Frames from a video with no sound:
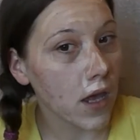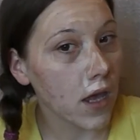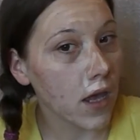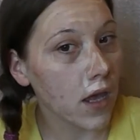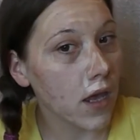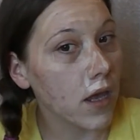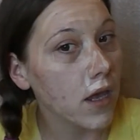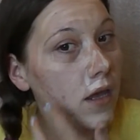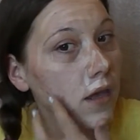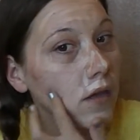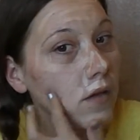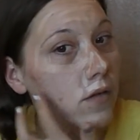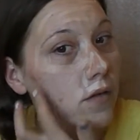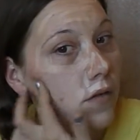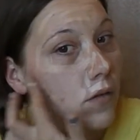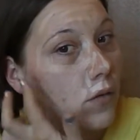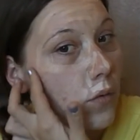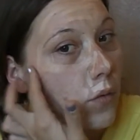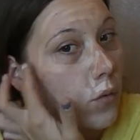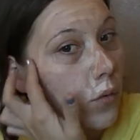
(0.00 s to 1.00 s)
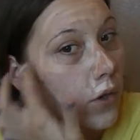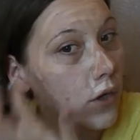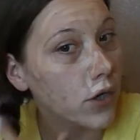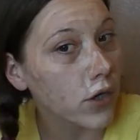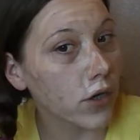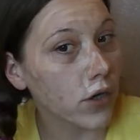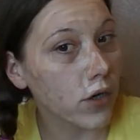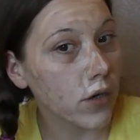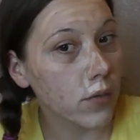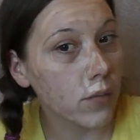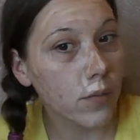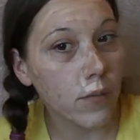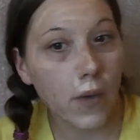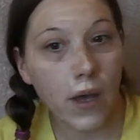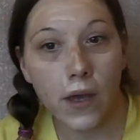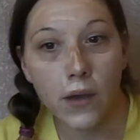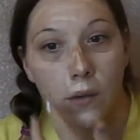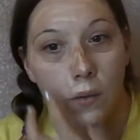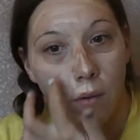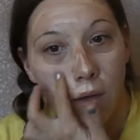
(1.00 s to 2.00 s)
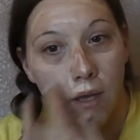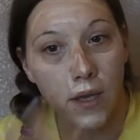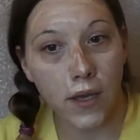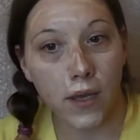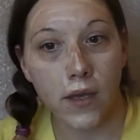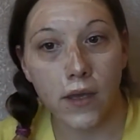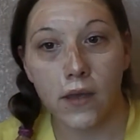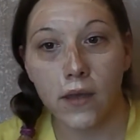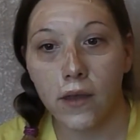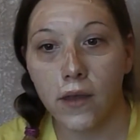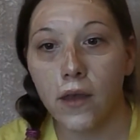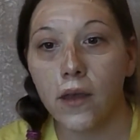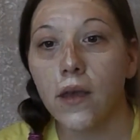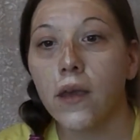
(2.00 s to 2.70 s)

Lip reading: and work my way